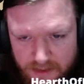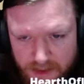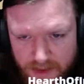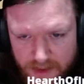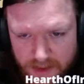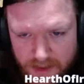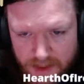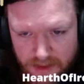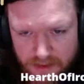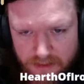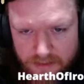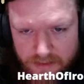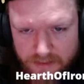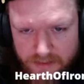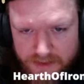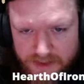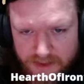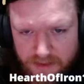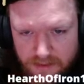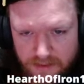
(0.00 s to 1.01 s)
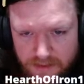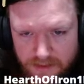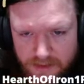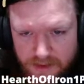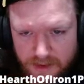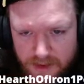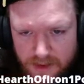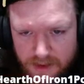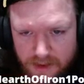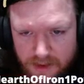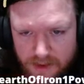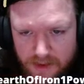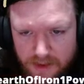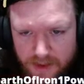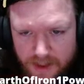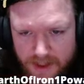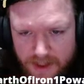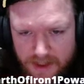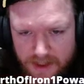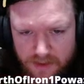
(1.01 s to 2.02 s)
8th, 2nd.
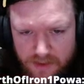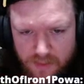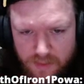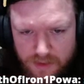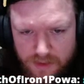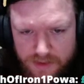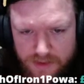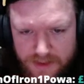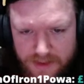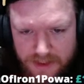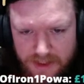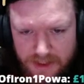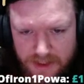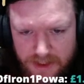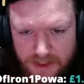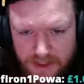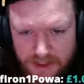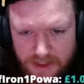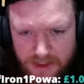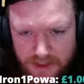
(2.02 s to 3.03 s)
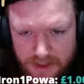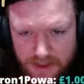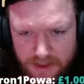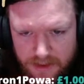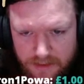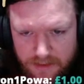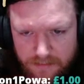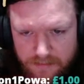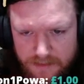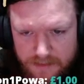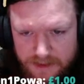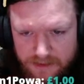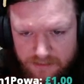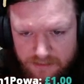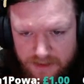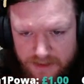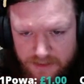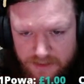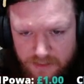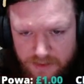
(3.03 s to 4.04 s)
8th was the desert
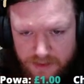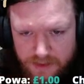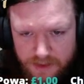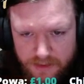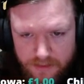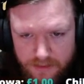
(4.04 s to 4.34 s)
rats, wasn't it?